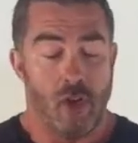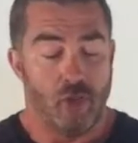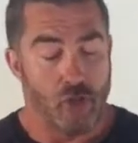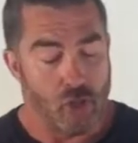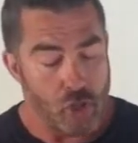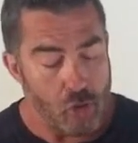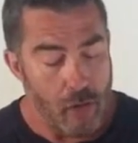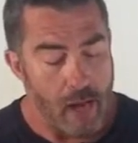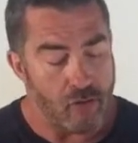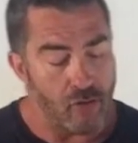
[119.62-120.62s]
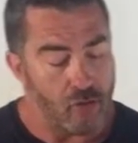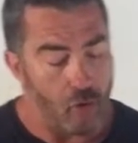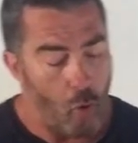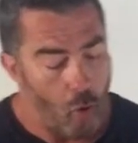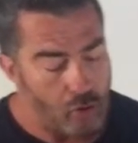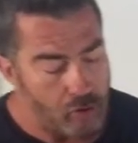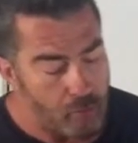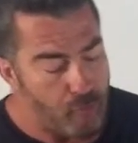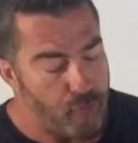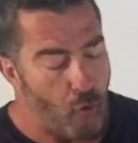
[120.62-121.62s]
So JUNO has this
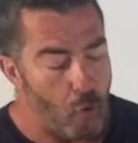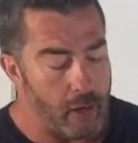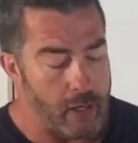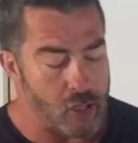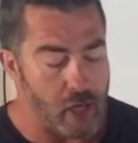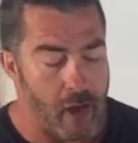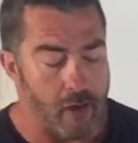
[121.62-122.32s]
awesome 4-inch